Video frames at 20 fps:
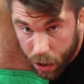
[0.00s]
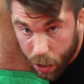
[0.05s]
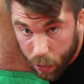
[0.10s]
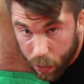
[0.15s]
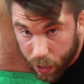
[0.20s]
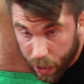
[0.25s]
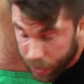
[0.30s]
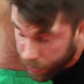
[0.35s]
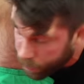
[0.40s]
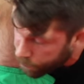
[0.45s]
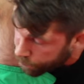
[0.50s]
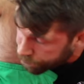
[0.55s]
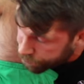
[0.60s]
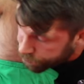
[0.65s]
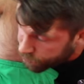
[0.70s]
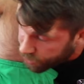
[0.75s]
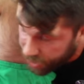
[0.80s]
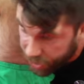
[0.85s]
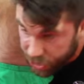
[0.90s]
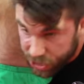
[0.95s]
okay?
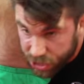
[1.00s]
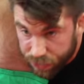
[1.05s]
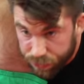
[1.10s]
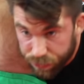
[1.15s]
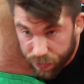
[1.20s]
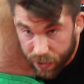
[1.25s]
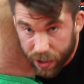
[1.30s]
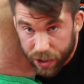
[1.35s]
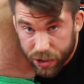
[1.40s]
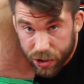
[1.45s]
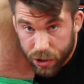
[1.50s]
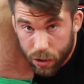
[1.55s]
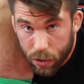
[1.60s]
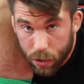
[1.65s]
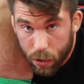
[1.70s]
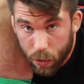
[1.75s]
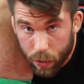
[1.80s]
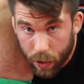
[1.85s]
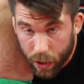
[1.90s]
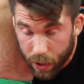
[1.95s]
Easy finish,
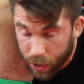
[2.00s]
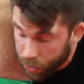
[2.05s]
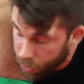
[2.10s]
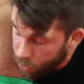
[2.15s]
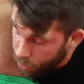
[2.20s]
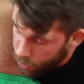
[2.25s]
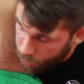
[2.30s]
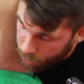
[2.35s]
okay?